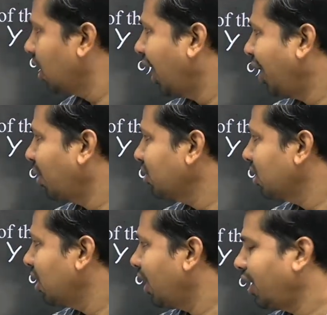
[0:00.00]
and what is
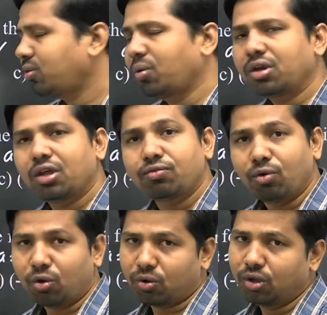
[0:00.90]
the x coordinate here?
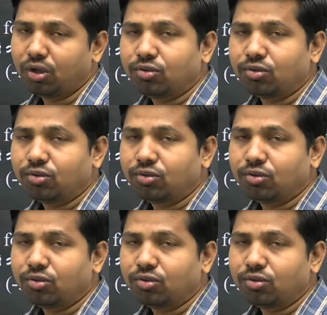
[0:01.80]
4.